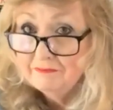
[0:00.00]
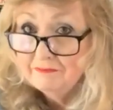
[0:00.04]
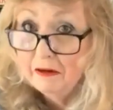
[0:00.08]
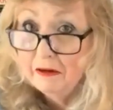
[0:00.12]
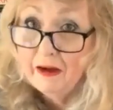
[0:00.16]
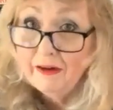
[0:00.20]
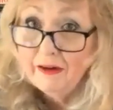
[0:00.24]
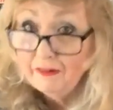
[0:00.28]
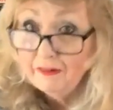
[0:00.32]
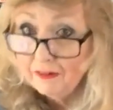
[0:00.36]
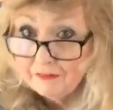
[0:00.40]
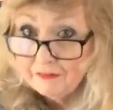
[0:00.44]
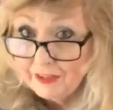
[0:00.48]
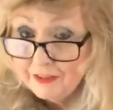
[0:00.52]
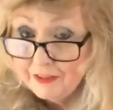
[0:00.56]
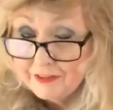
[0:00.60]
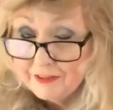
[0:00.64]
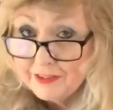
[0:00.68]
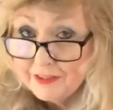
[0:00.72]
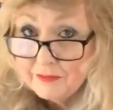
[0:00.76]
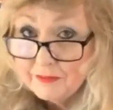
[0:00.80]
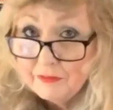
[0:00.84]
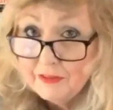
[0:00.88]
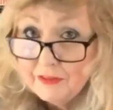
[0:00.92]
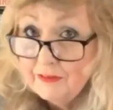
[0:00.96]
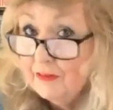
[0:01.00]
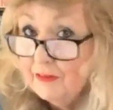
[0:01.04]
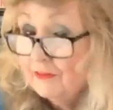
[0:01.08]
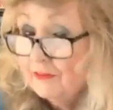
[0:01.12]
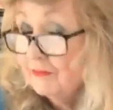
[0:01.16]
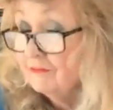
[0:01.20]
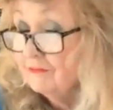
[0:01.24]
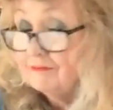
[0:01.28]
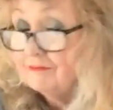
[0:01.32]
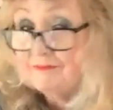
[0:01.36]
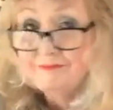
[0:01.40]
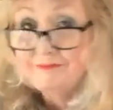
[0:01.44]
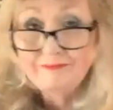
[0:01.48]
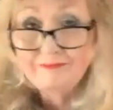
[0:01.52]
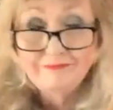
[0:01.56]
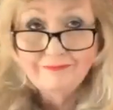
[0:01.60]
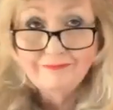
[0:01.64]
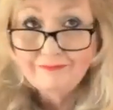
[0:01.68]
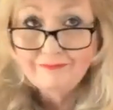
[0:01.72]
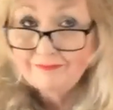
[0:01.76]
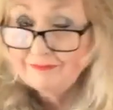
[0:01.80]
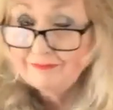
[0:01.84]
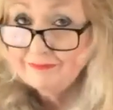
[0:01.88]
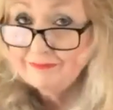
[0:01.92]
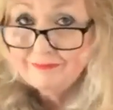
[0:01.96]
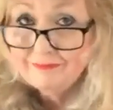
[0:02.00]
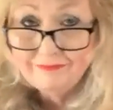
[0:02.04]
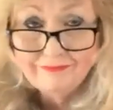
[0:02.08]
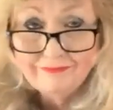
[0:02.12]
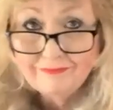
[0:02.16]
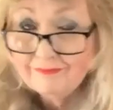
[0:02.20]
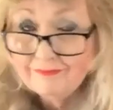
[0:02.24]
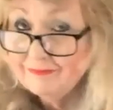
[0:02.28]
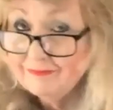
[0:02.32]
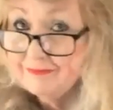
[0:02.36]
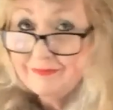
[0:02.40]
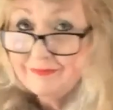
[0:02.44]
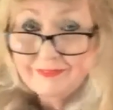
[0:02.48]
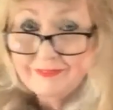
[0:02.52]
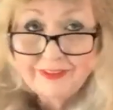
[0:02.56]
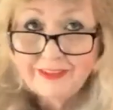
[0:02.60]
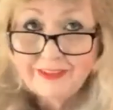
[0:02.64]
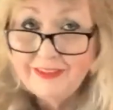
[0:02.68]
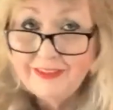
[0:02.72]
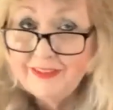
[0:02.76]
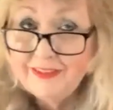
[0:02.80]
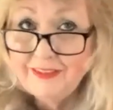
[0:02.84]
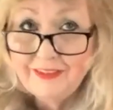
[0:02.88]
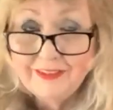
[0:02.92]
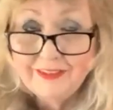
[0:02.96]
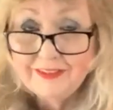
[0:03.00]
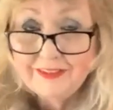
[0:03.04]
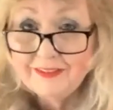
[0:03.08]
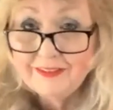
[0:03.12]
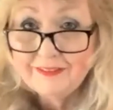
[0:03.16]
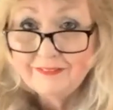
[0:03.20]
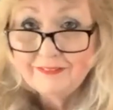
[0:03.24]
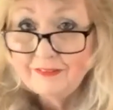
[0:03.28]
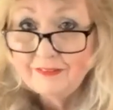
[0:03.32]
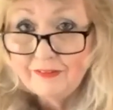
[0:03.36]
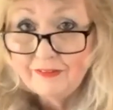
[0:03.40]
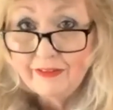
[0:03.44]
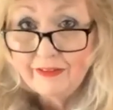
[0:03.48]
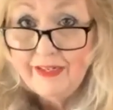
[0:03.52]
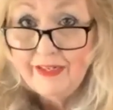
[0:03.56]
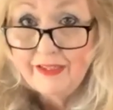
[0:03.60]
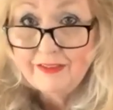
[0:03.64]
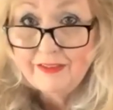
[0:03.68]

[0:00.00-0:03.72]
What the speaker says: I love Kinsey Millhone. She's just great.